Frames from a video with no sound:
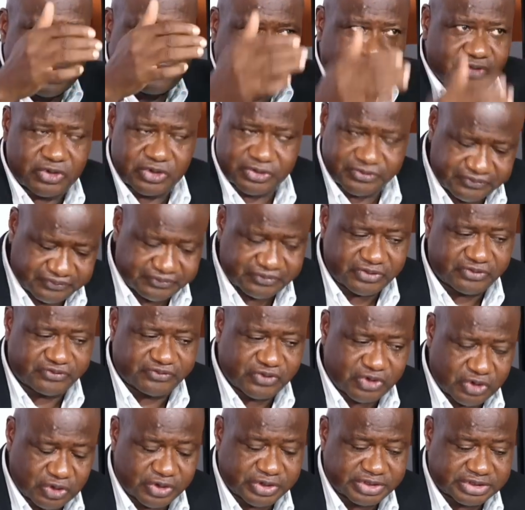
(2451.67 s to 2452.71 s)

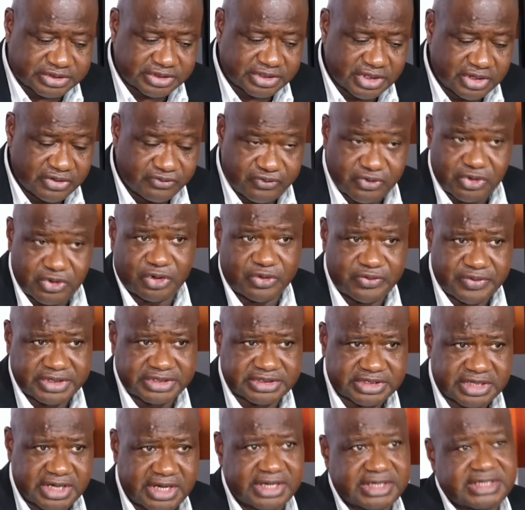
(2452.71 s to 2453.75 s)
following
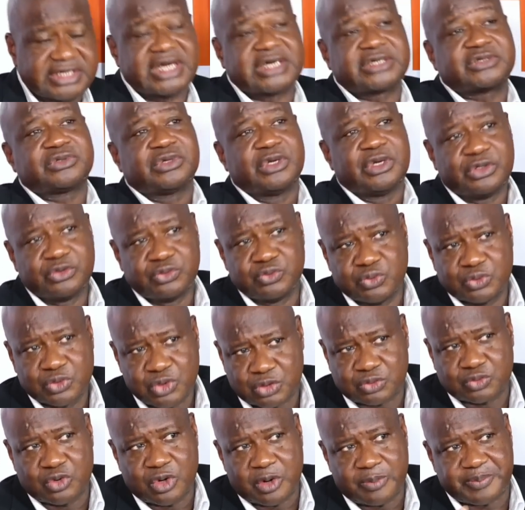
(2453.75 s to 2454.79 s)
that do
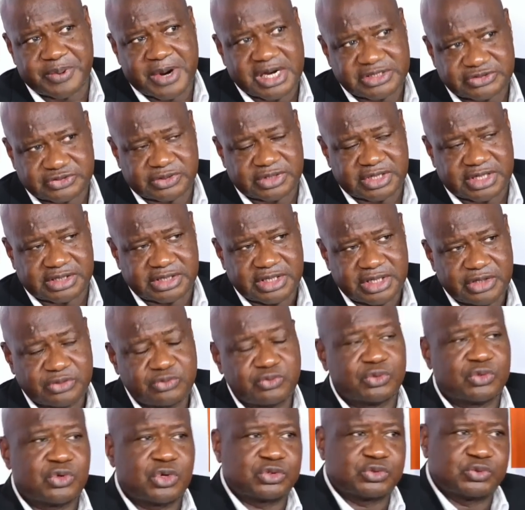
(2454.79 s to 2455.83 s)
not go personal,
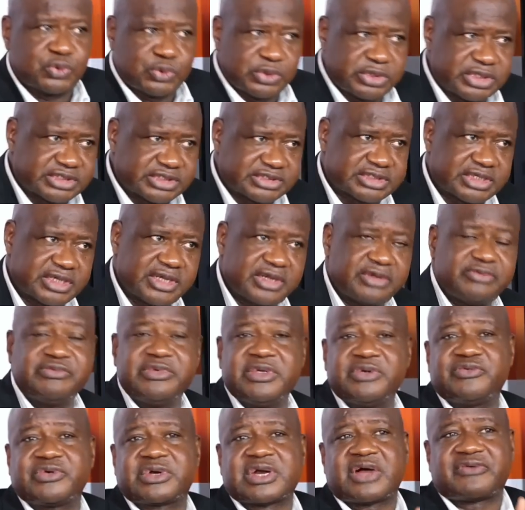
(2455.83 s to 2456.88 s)
do not do this,
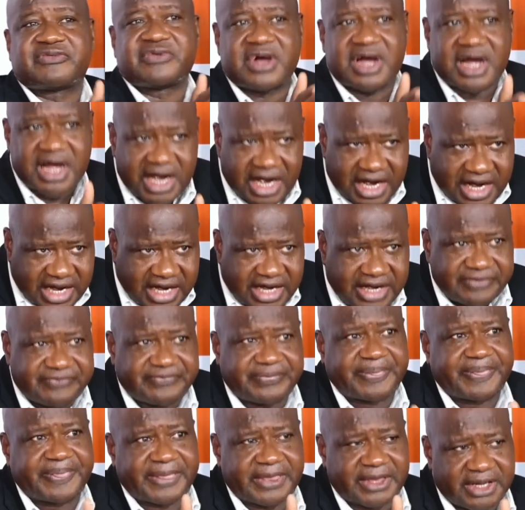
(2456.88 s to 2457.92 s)
we would have
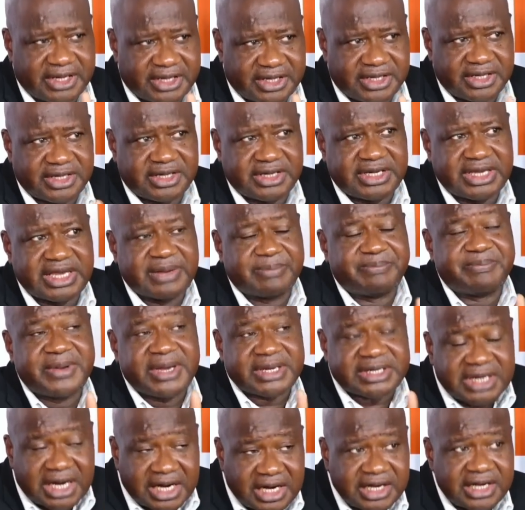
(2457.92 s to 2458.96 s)
had a
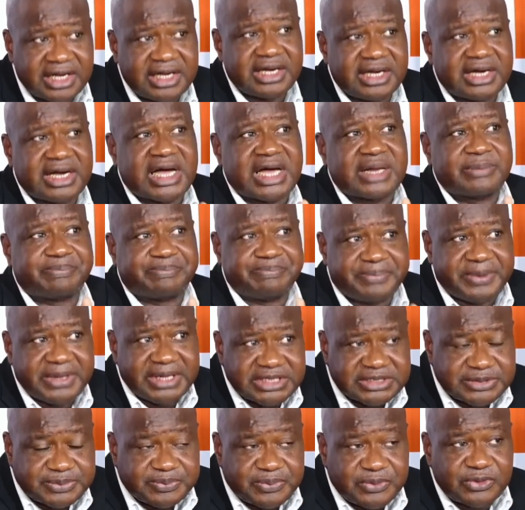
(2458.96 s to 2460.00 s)
better and
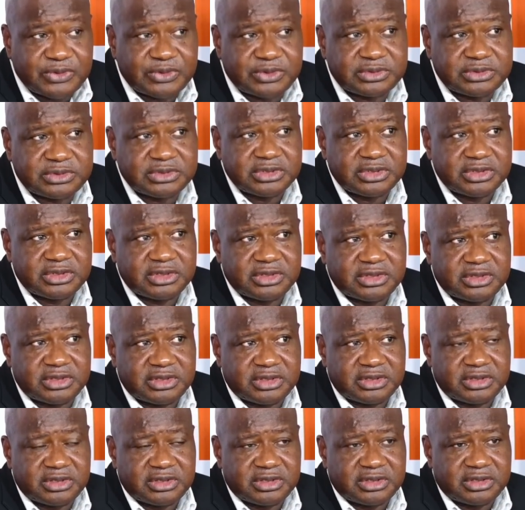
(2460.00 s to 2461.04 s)
peaceful
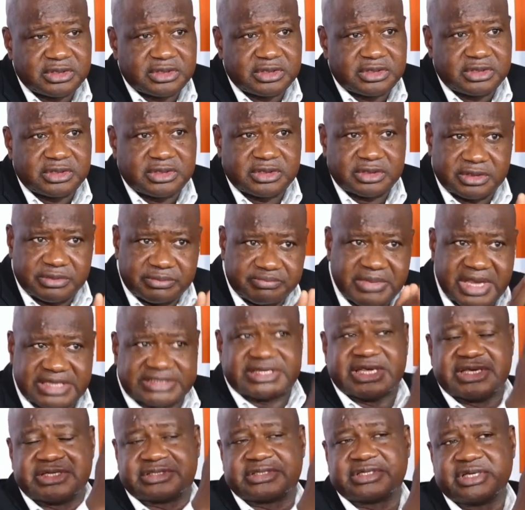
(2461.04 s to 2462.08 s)

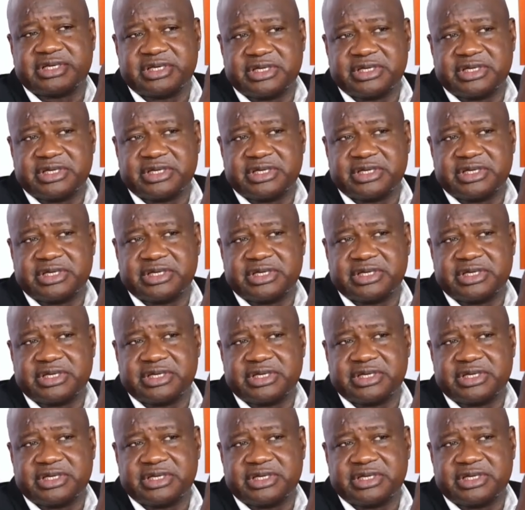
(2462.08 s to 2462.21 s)
message.